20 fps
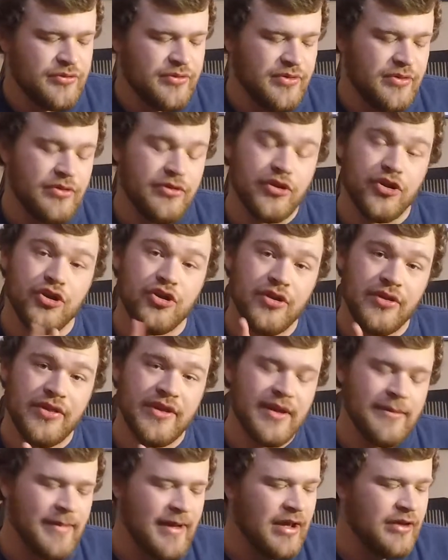The good
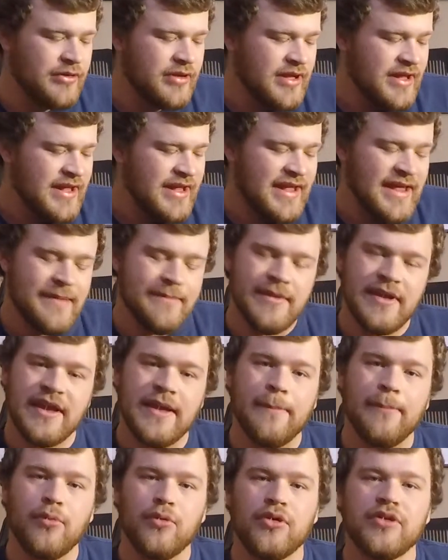thing about it being a
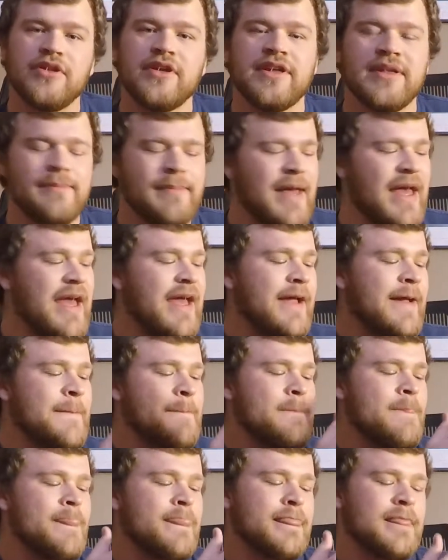boring looking bag,
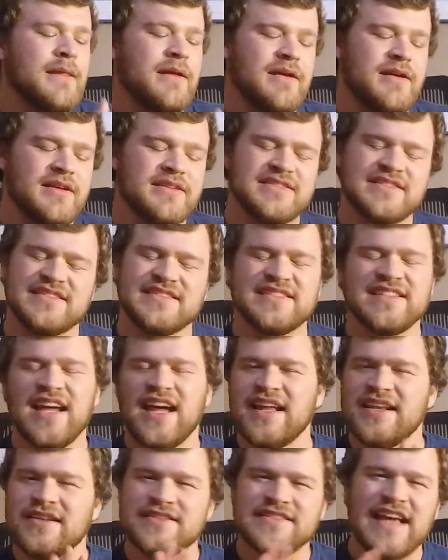it's
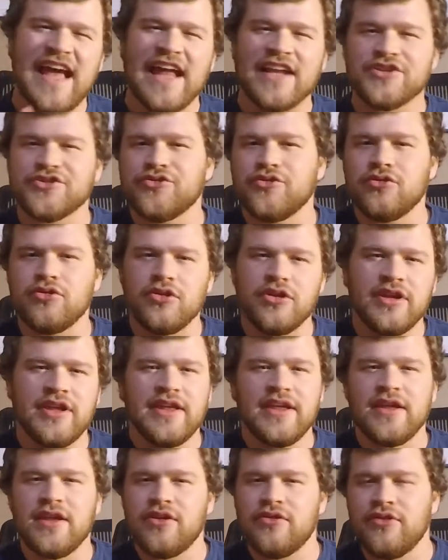not tactical
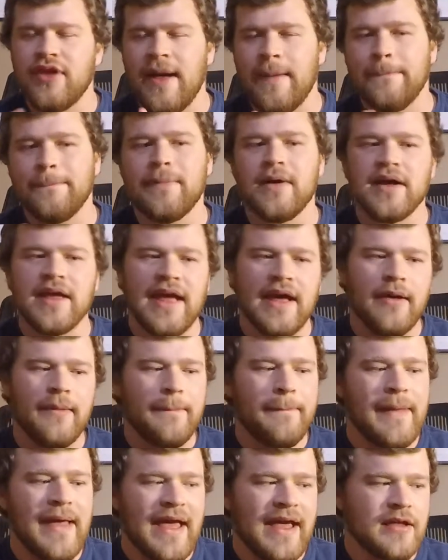looking, not bug out
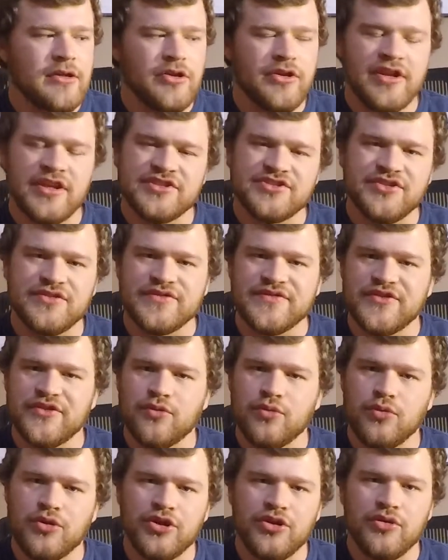bag looking. So if
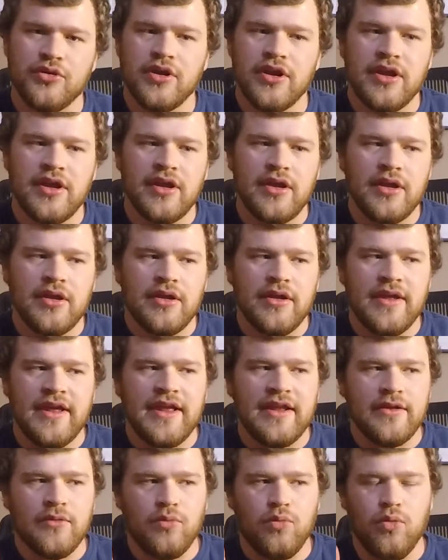you're,
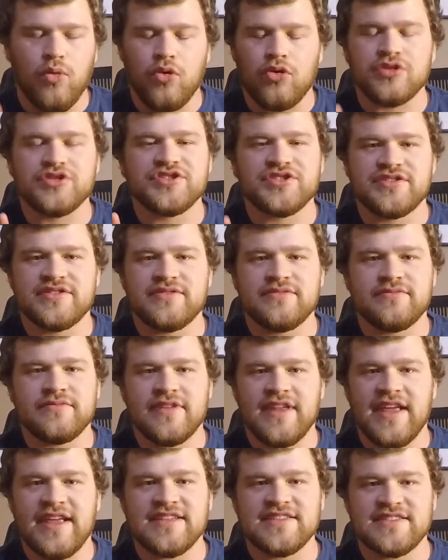in worst
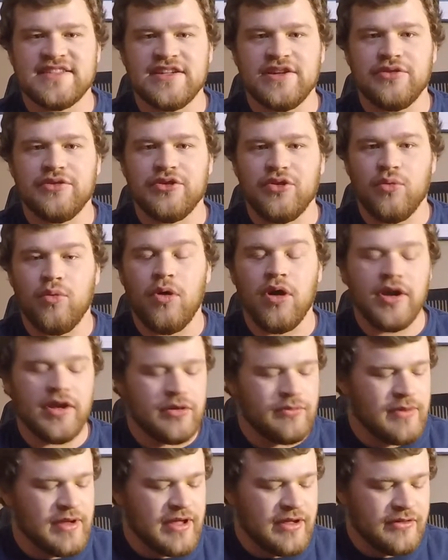case scenario, you're walking
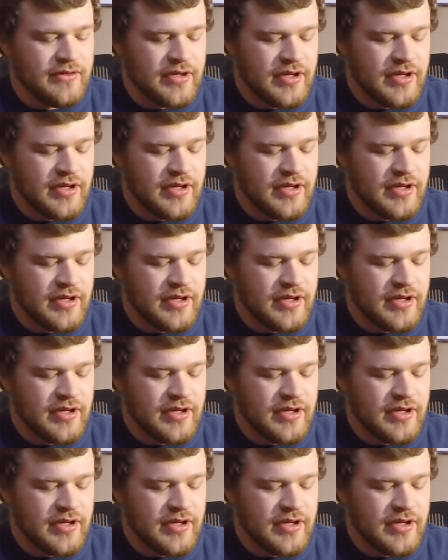around,